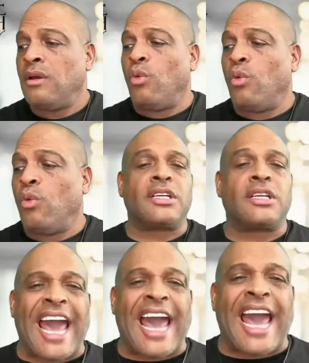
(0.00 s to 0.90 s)
What's the
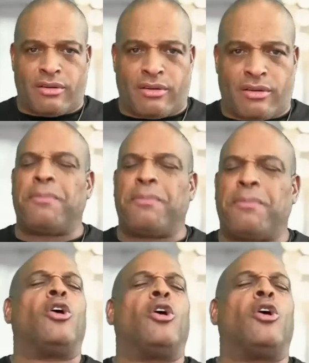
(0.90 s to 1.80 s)
calendar? People are
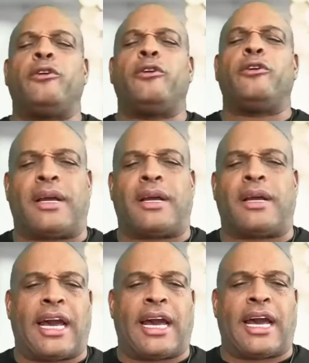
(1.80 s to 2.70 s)
so confused about
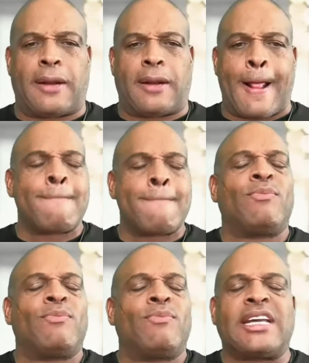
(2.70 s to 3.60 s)
the calendar.
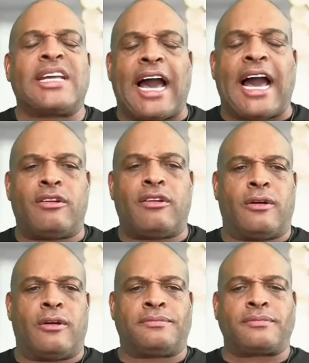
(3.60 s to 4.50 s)
The
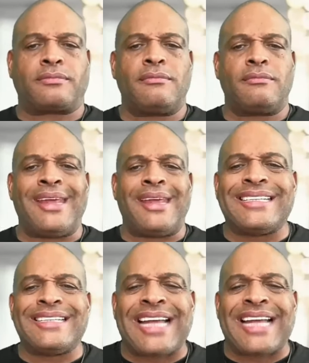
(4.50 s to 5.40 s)
calendar
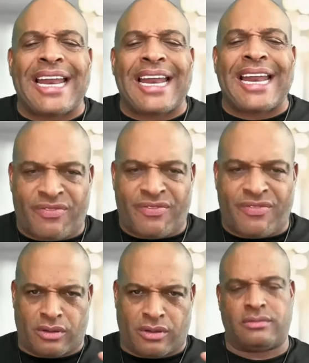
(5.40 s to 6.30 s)
is not
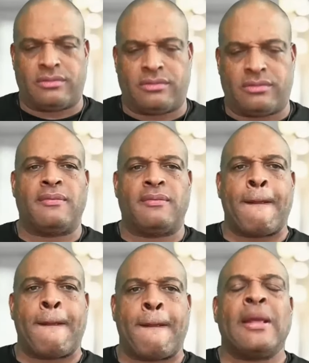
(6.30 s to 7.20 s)
difficult.
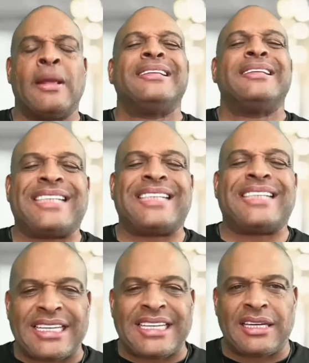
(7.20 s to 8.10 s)

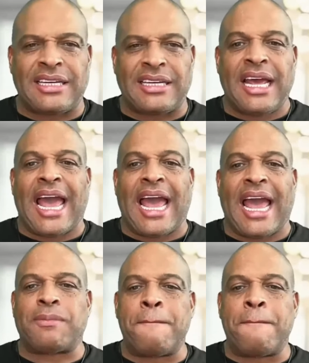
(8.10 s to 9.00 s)
Satan
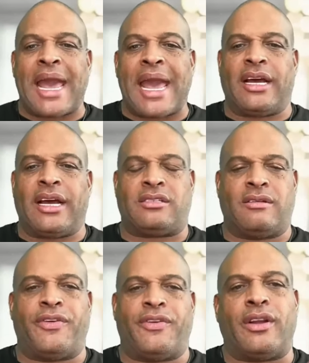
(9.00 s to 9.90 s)
has made
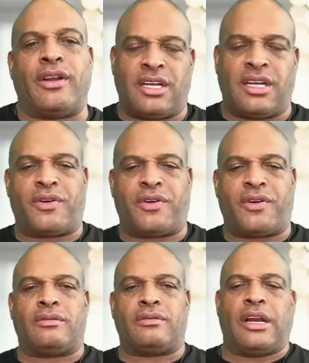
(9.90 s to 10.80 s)
us feel it's
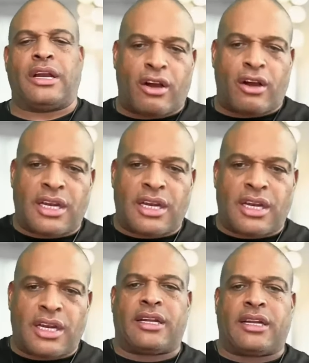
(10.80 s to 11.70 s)
difficult. And there goes the
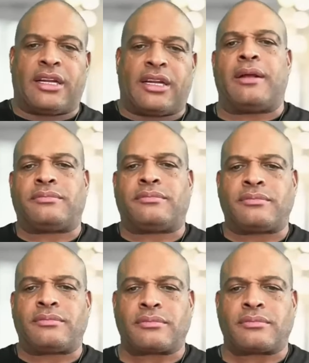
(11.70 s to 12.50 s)
link in the chat.